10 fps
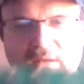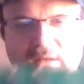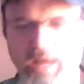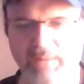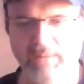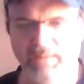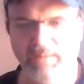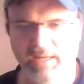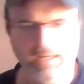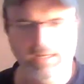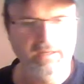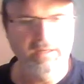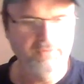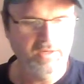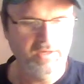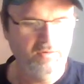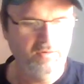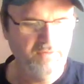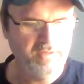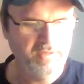I'm not making a video of
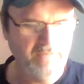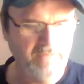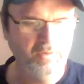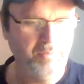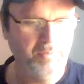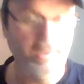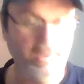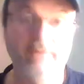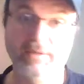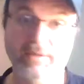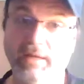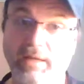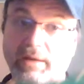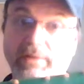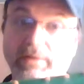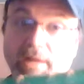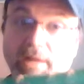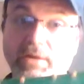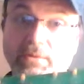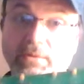this. I'm going to be playing this. I guarantee
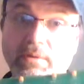you.